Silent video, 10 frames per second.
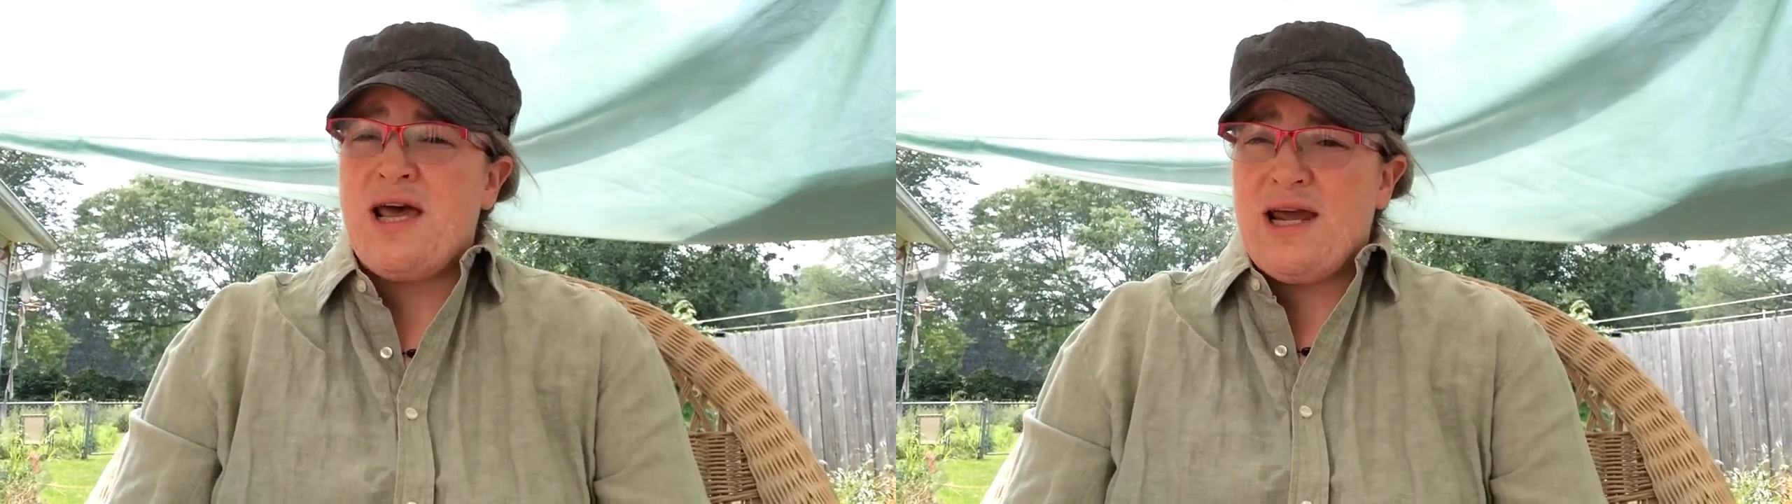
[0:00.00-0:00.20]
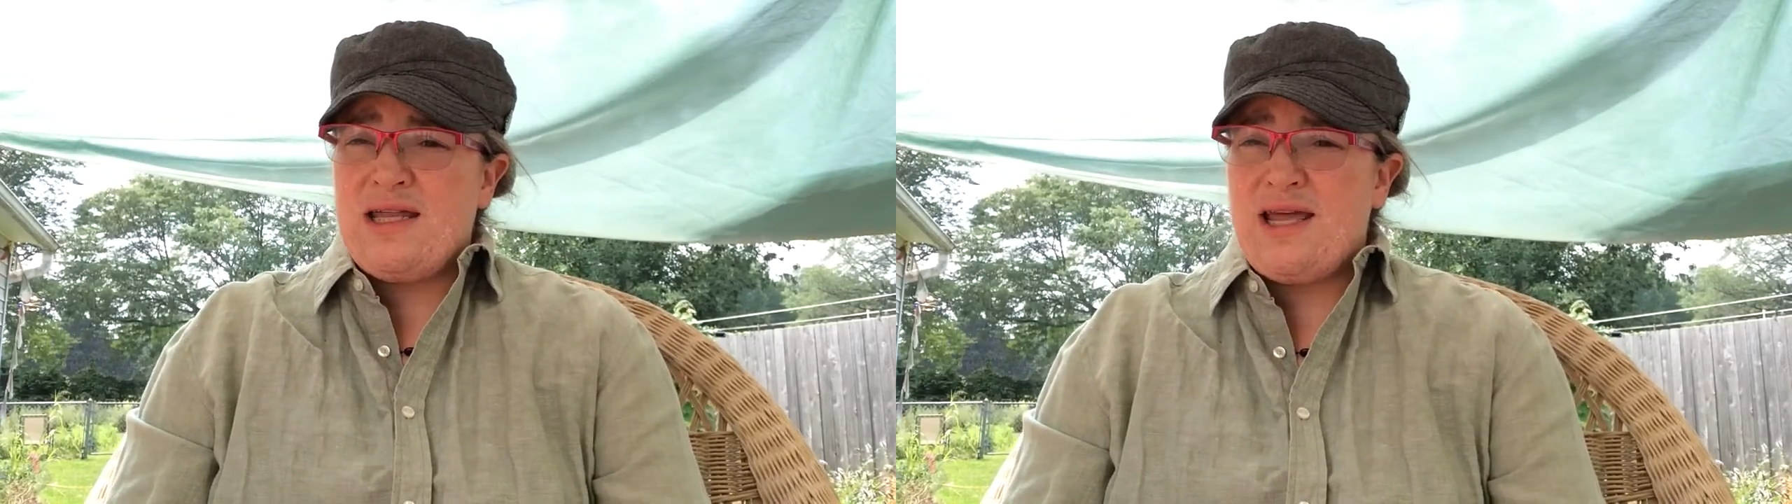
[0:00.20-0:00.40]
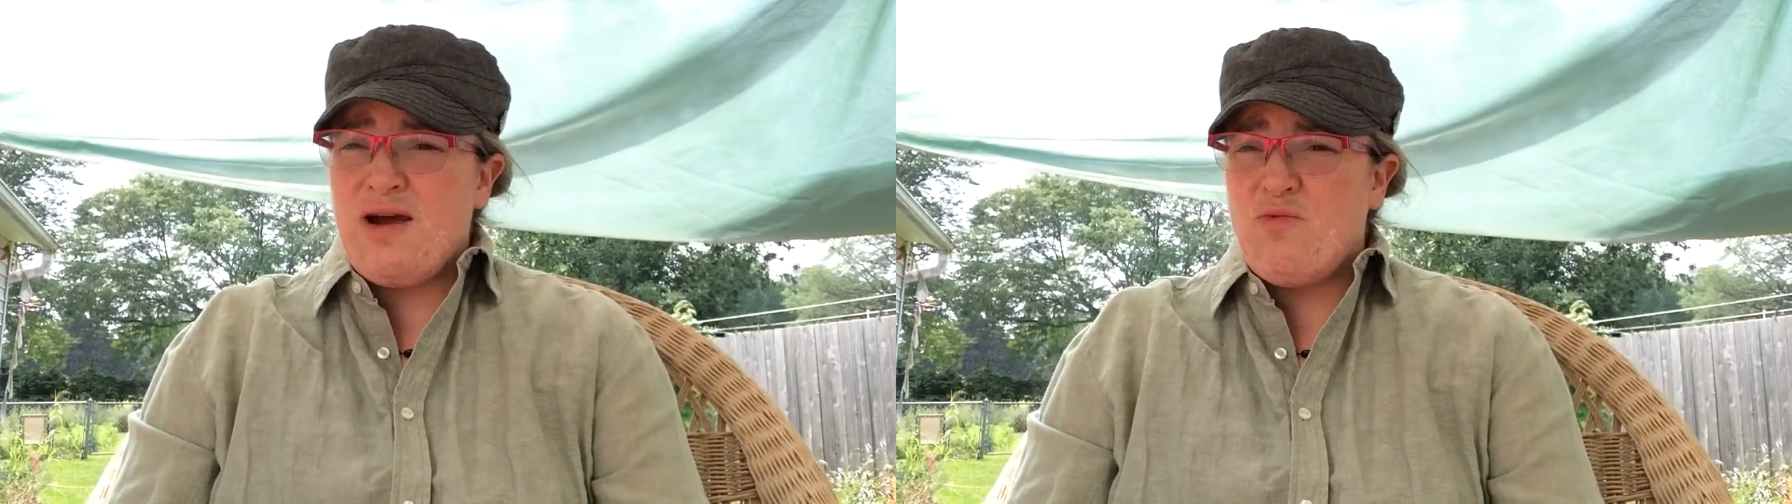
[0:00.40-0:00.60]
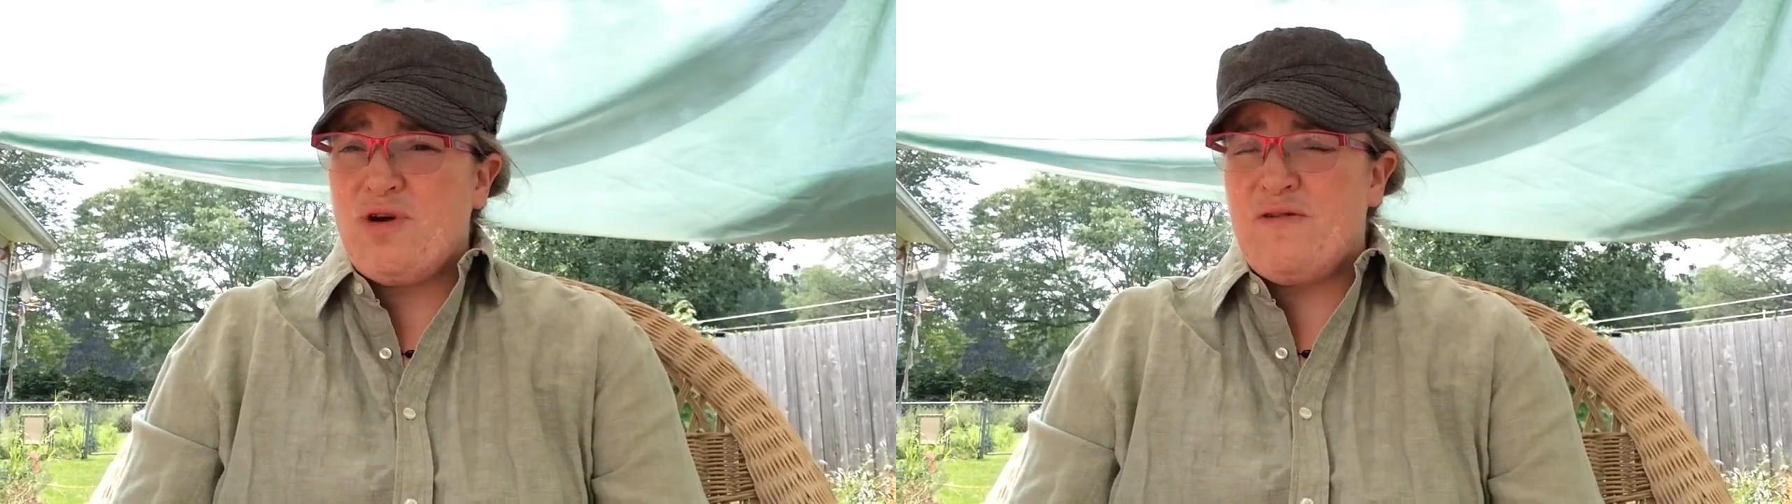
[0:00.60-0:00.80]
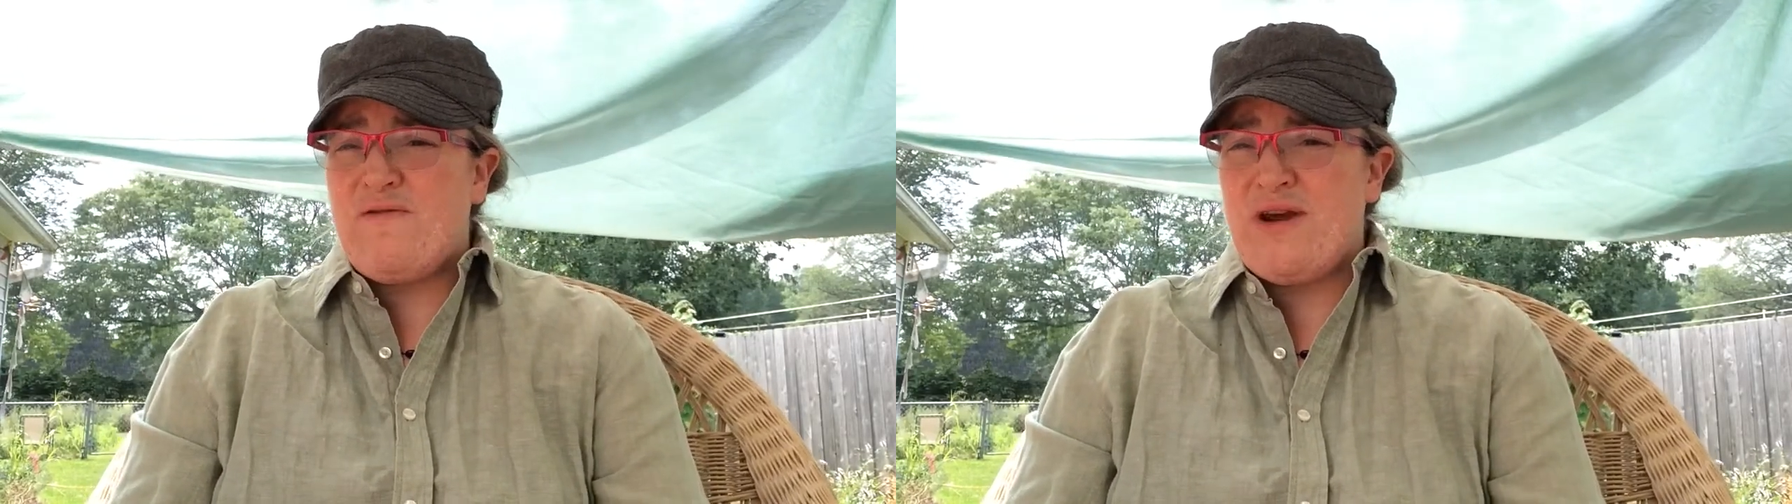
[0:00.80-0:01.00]
and that
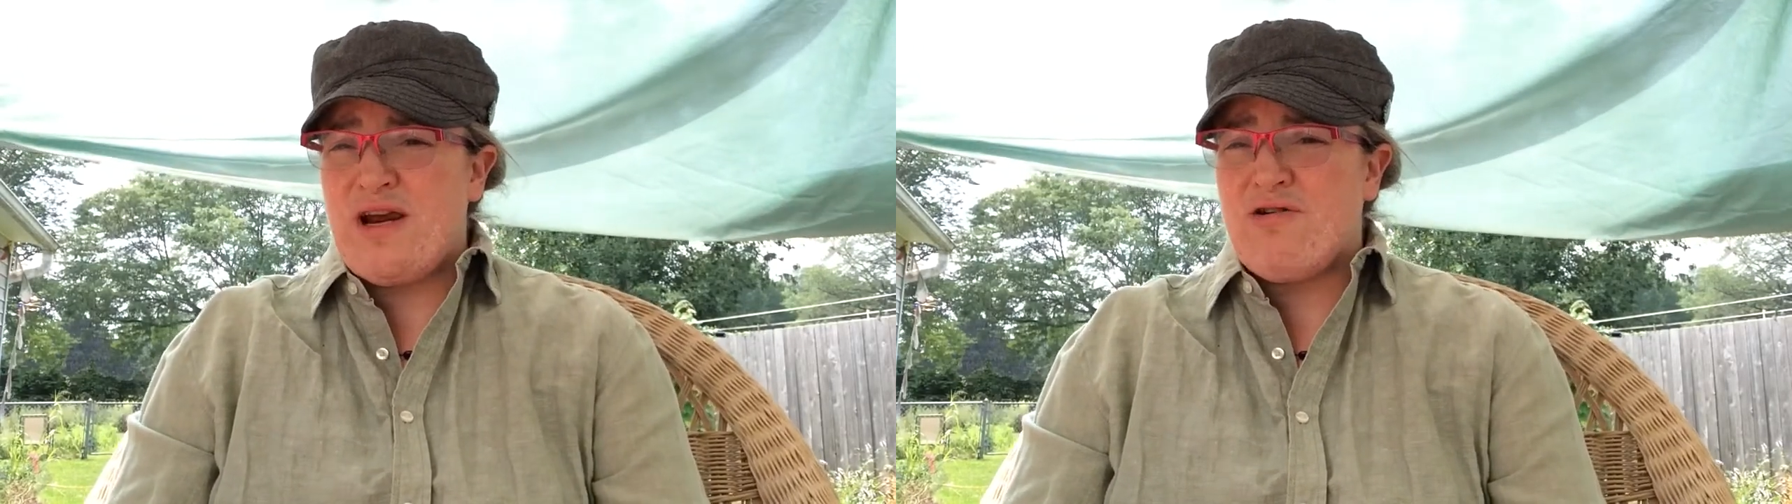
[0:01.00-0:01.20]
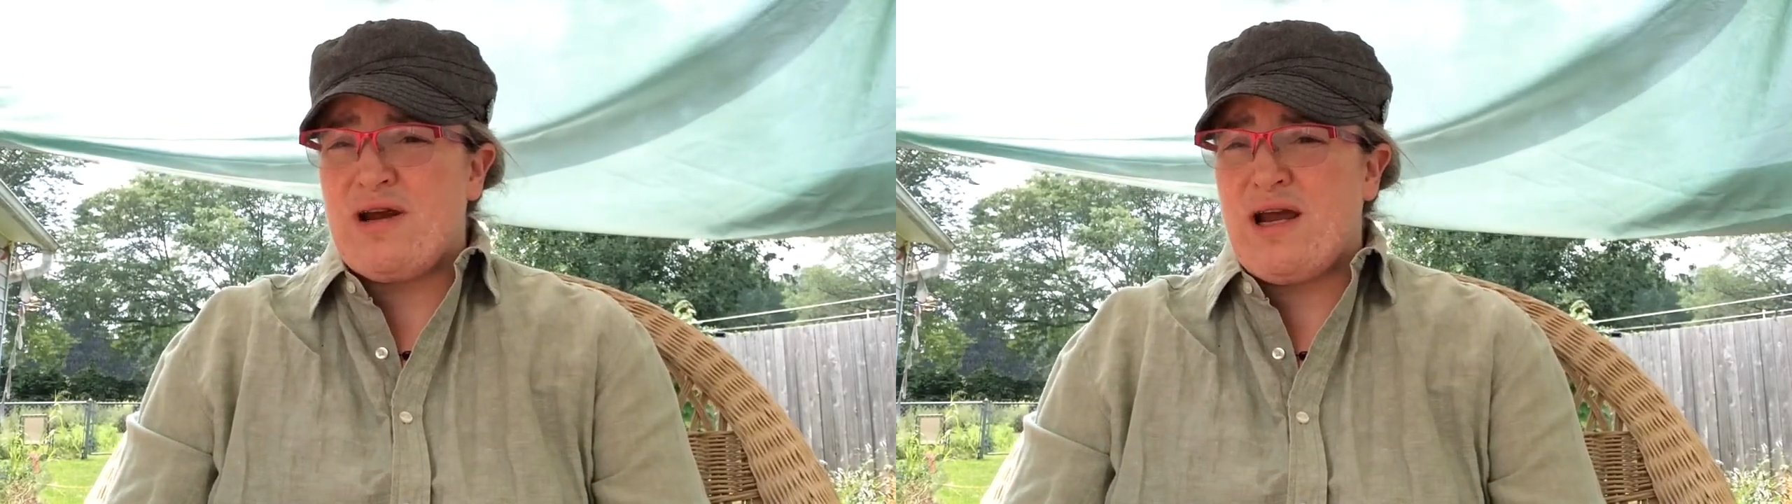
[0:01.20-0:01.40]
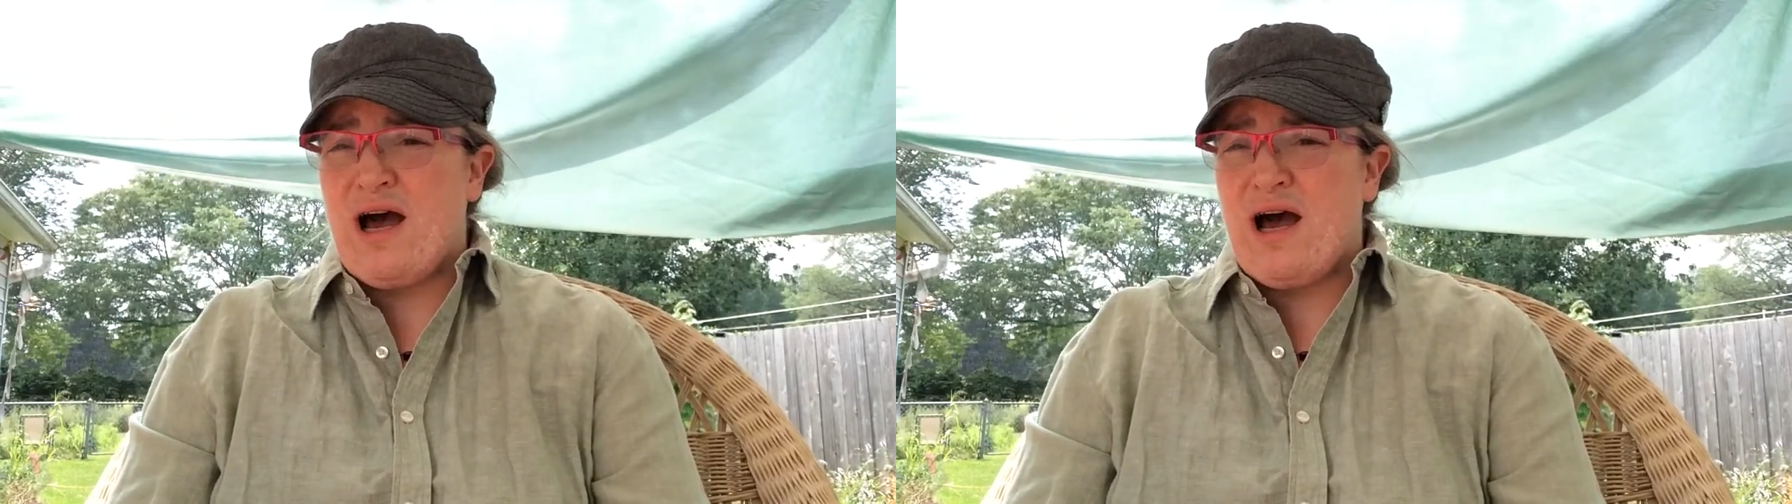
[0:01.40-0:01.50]
will vary.